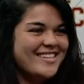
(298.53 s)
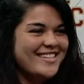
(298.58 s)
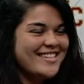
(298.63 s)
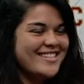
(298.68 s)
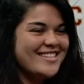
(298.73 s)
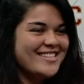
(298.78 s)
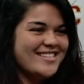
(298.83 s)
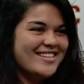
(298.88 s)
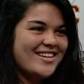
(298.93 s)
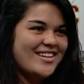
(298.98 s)

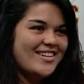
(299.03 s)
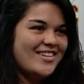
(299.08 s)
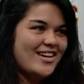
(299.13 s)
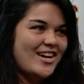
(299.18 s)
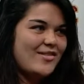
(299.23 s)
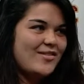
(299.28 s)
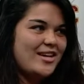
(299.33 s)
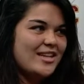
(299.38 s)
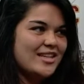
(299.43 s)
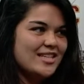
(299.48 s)
So,
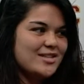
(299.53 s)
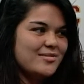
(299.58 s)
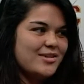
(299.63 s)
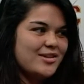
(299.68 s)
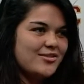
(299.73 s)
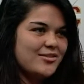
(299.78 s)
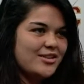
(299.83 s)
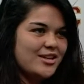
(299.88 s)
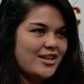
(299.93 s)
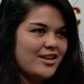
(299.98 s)
it's been a
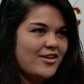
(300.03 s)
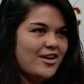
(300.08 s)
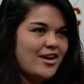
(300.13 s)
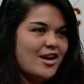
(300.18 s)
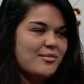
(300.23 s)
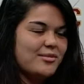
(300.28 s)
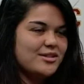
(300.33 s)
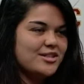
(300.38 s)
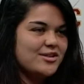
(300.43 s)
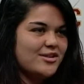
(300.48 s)
really great
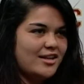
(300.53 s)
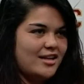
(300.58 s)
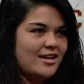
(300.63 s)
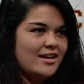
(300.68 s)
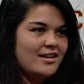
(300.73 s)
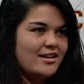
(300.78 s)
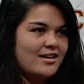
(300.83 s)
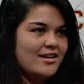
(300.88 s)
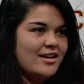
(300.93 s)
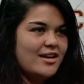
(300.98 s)
opportunity
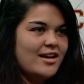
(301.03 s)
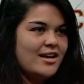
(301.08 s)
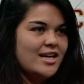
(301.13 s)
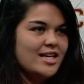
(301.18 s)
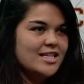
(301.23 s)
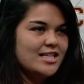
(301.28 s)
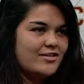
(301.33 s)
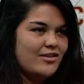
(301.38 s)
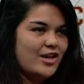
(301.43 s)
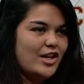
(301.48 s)
to
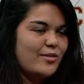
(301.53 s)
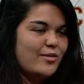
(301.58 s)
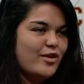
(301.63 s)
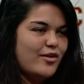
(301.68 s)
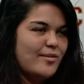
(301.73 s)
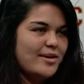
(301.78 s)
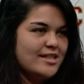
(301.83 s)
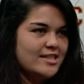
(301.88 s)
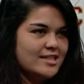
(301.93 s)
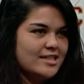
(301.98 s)
develop all
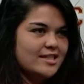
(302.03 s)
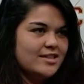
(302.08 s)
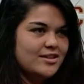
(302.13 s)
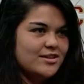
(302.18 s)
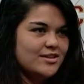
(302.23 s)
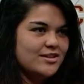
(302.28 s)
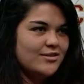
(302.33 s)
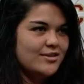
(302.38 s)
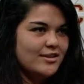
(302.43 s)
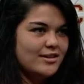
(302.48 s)
my
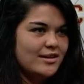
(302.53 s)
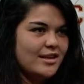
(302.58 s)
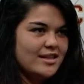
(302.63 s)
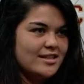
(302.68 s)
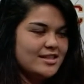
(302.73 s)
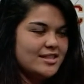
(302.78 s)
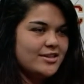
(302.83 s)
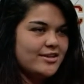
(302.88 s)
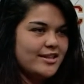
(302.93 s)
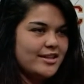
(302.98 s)
skills over the
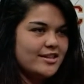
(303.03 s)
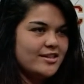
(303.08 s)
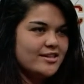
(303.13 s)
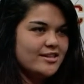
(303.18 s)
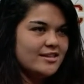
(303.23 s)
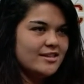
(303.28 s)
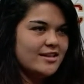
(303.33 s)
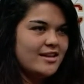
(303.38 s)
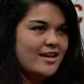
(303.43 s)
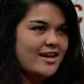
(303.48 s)
last 2 years, and